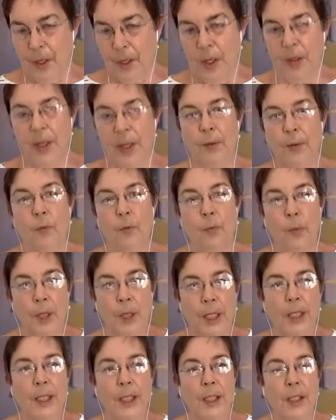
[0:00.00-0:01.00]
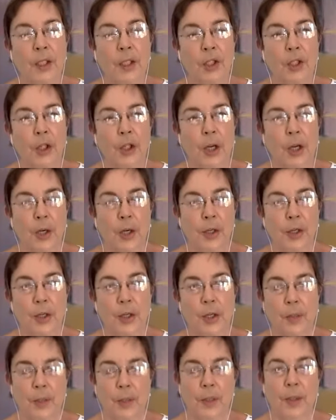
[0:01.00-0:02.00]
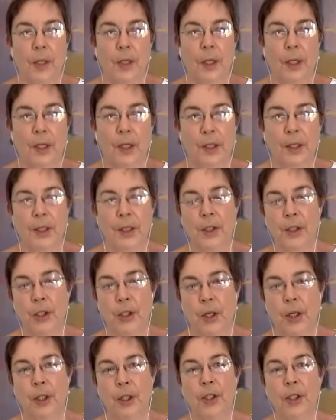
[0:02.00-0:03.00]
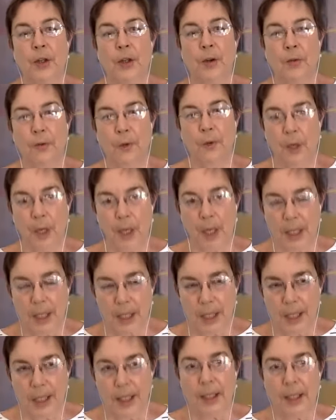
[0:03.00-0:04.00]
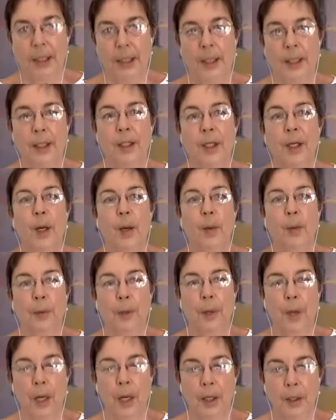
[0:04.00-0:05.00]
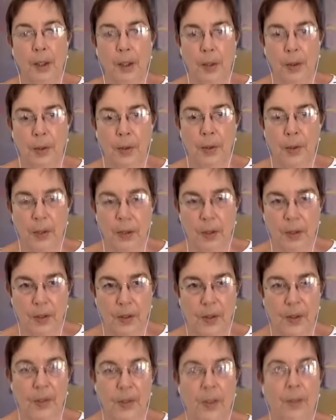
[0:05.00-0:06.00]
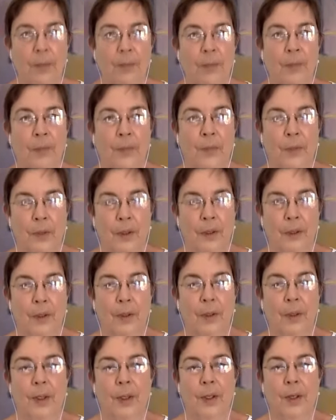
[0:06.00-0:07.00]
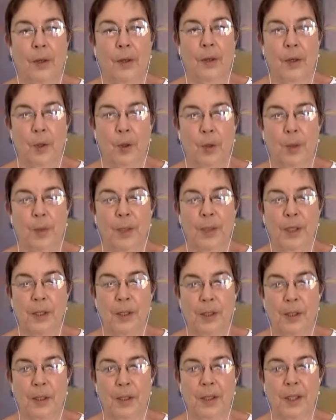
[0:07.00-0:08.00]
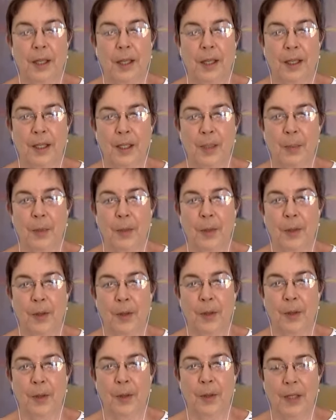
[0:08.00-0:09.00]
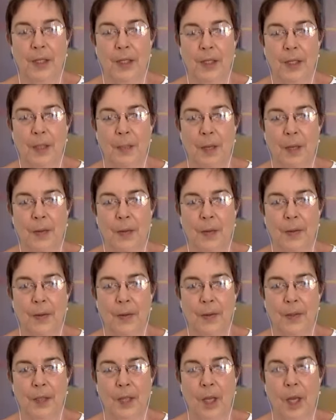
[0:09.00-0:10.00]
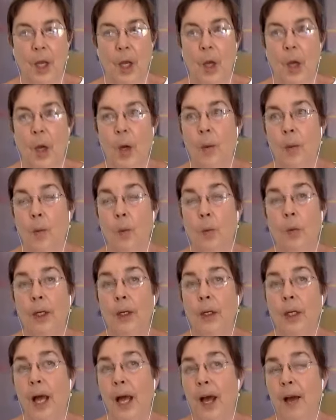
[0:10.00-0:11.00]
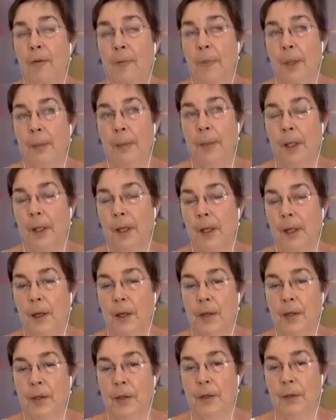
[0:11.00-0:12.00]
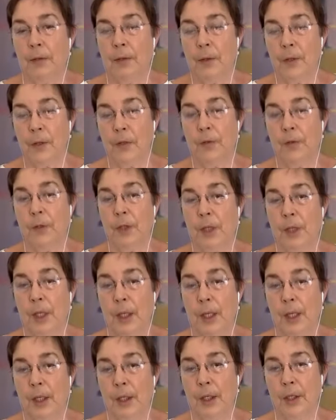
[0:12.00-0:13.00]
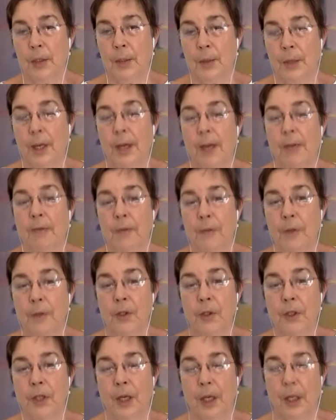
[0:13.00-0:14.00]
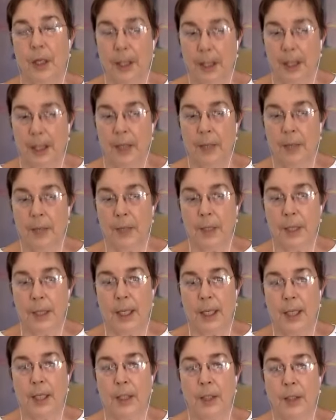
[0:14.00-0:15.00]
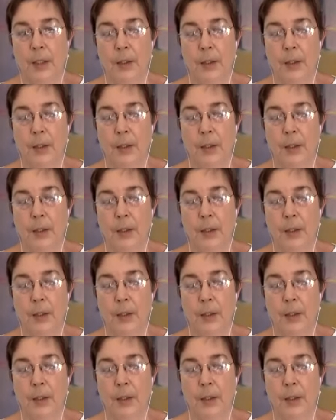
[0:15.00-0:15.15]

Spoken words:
then we discharge them. It's called a discharge for extended prognosis. Oops, looks like it's more than 6 months. We'll have people on our service for years. When I first started, again, it was 10 years